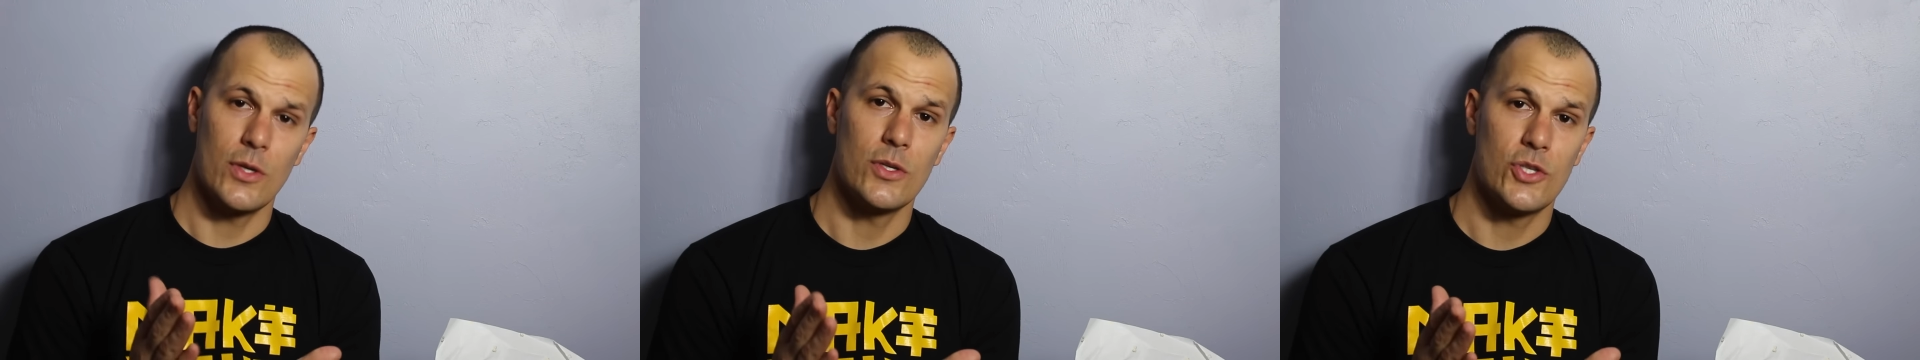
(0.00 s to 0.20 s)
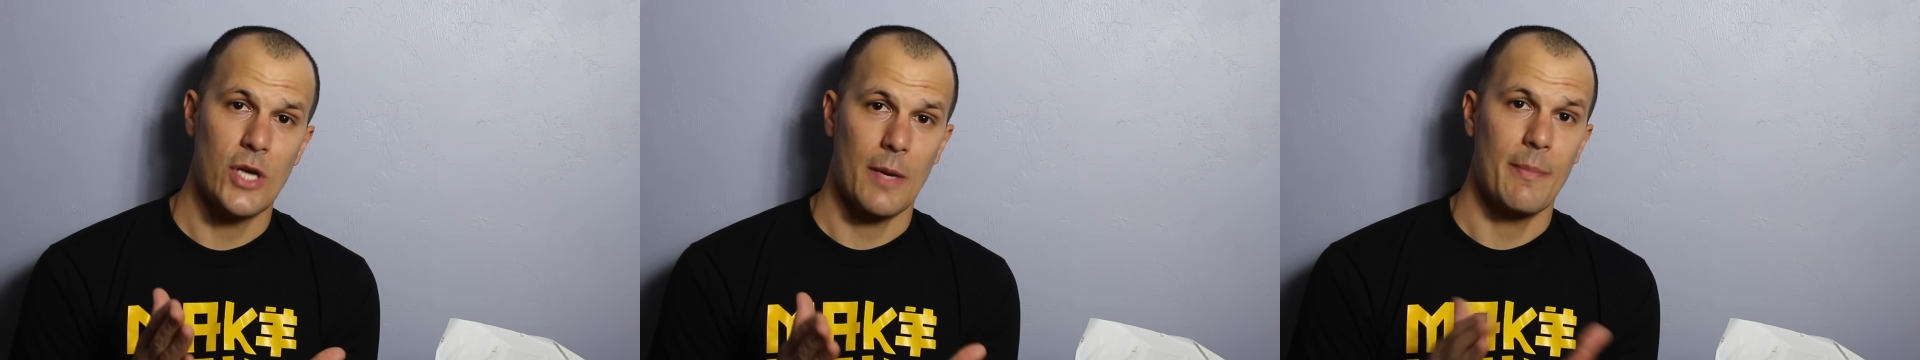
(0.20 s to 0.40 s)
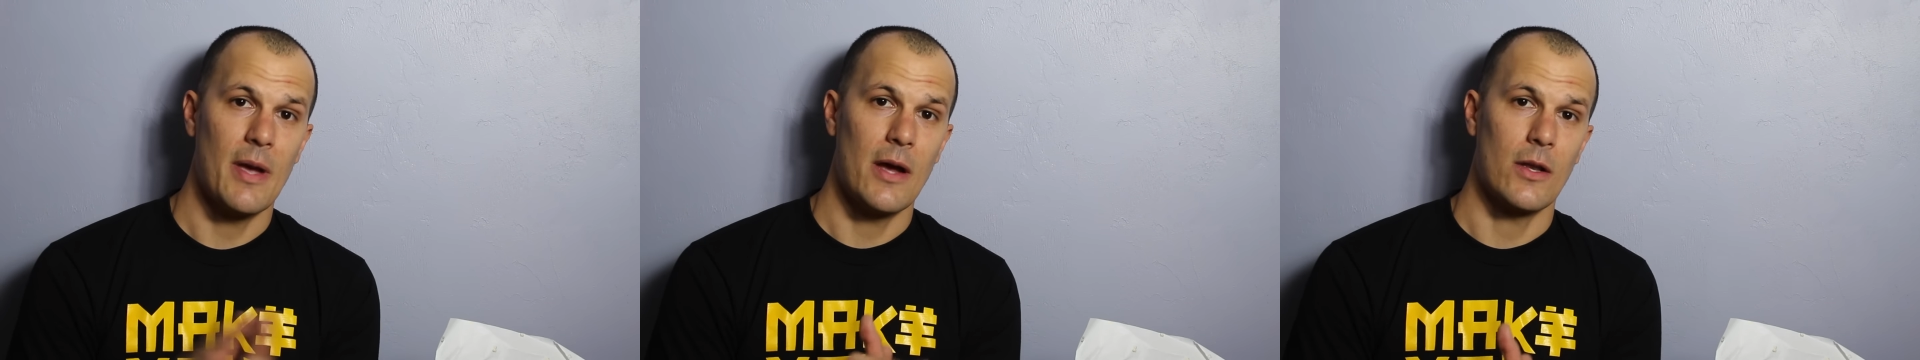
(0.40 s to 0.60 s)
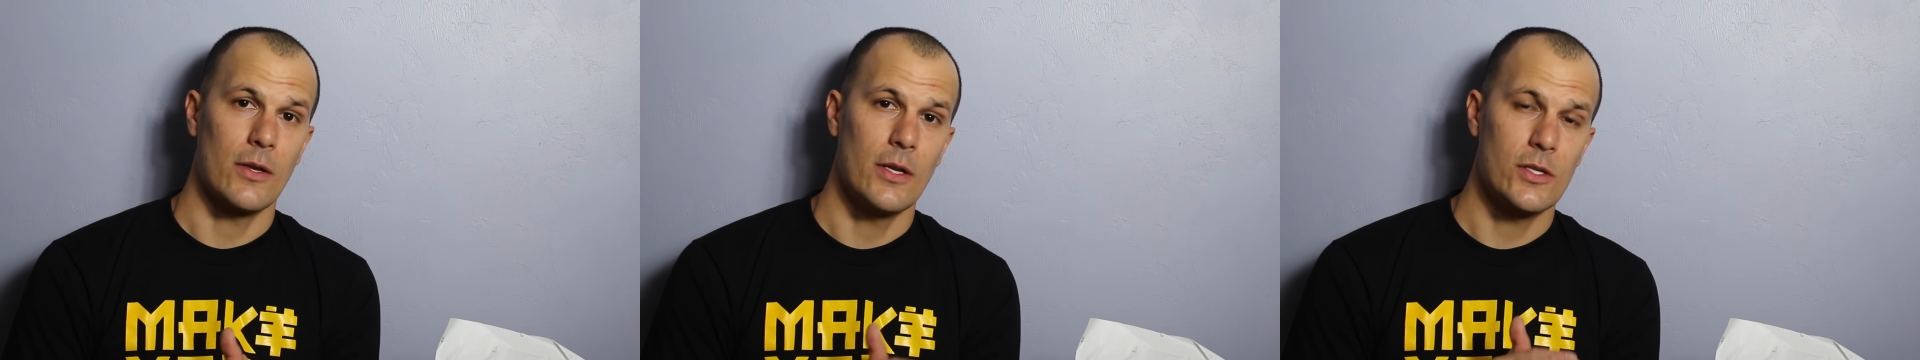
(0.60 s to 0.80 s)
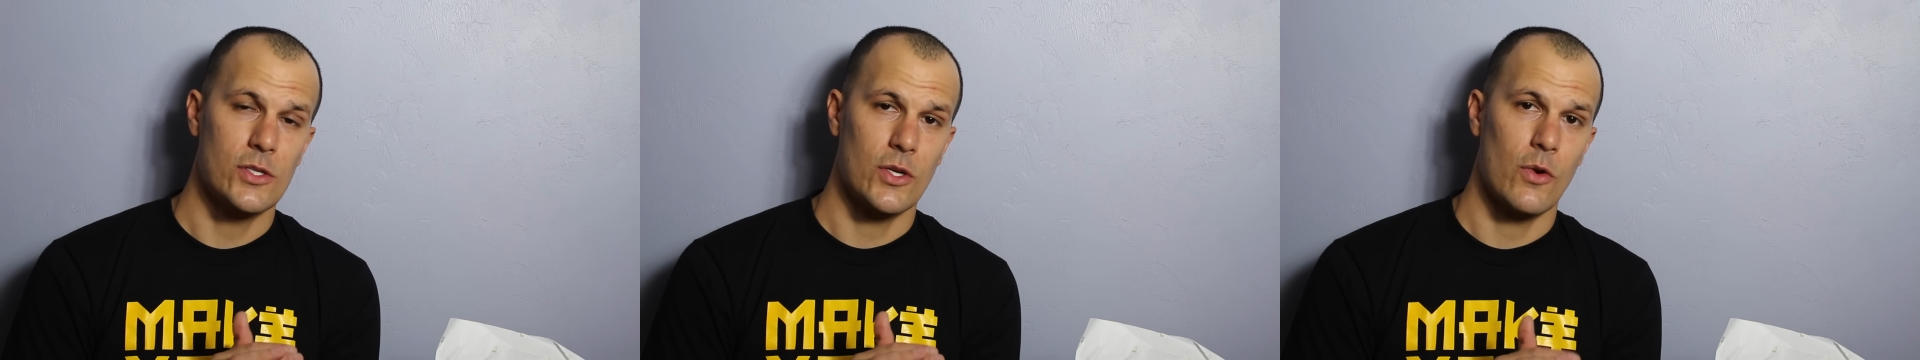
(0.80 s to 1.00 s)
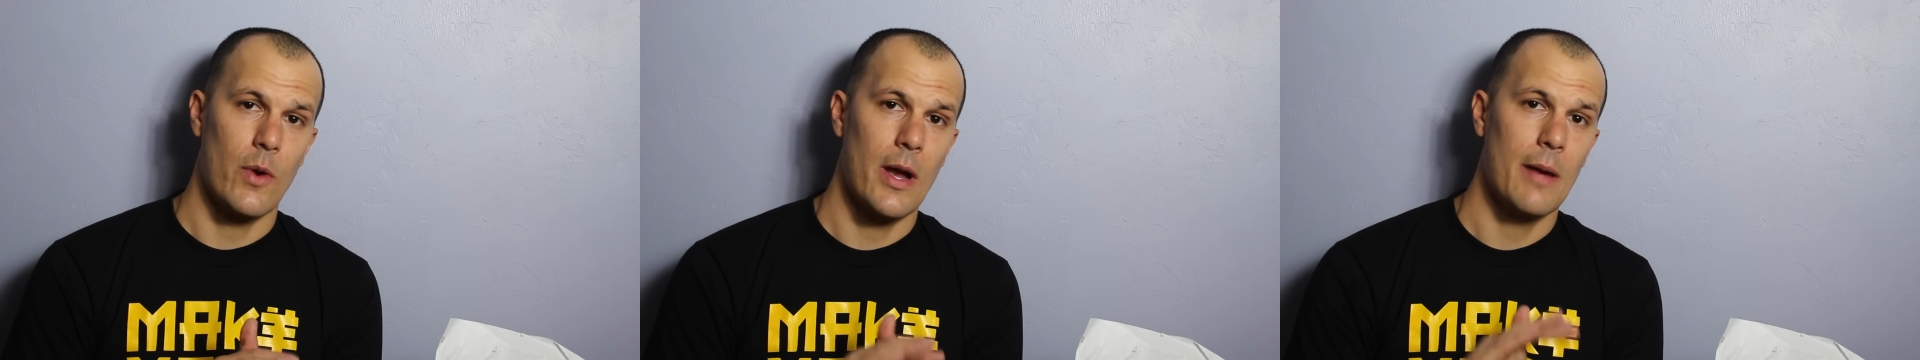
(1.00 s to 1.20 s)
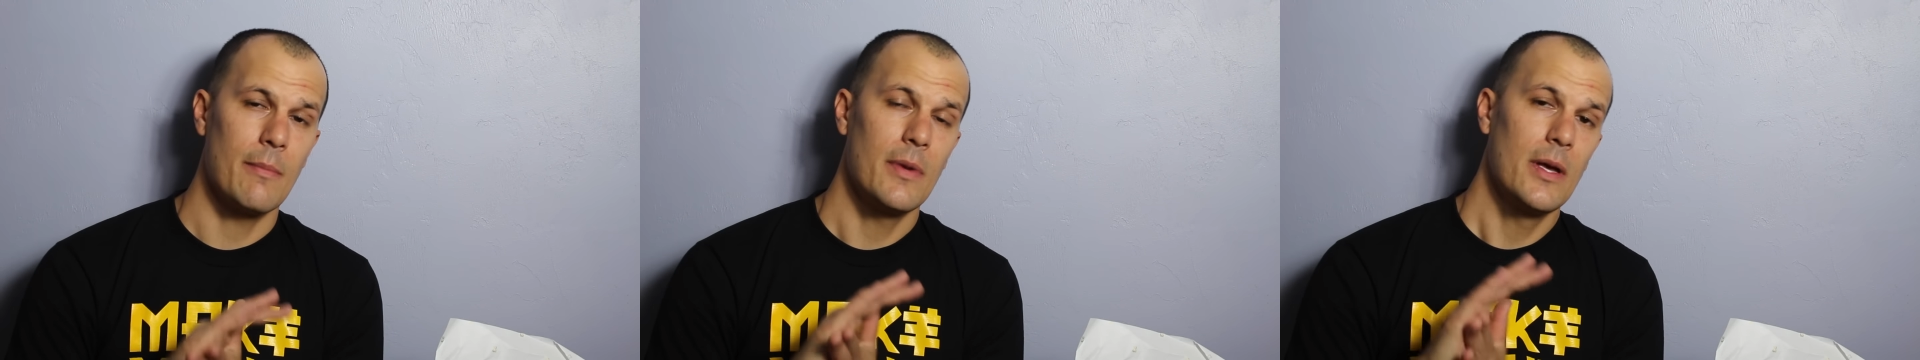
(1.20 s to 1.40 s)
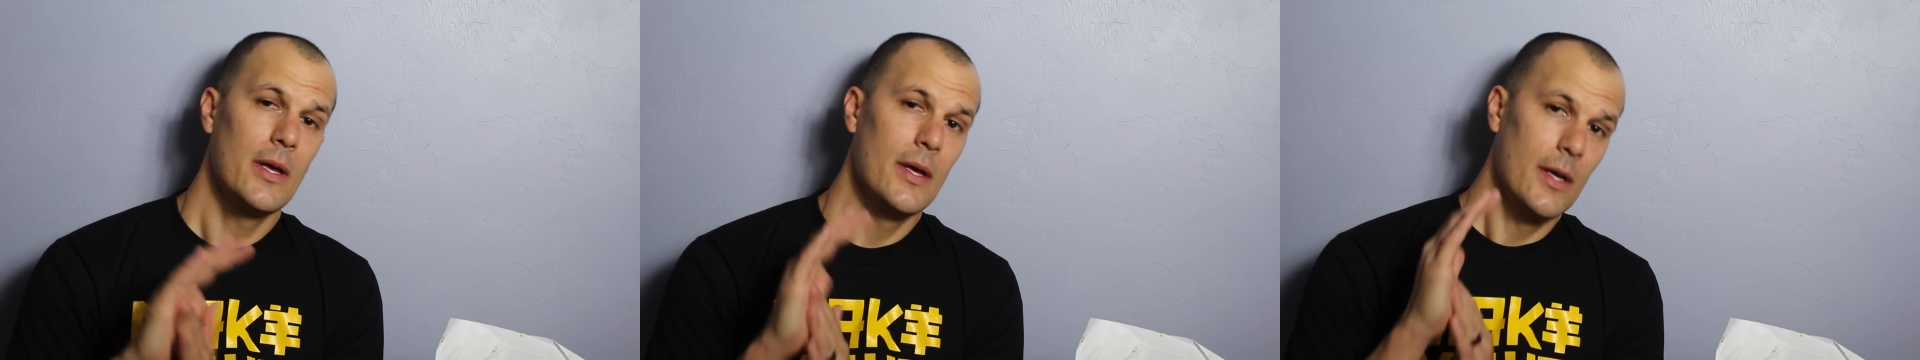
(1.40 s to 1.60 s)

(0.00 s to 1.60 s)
you check me out on Instagram.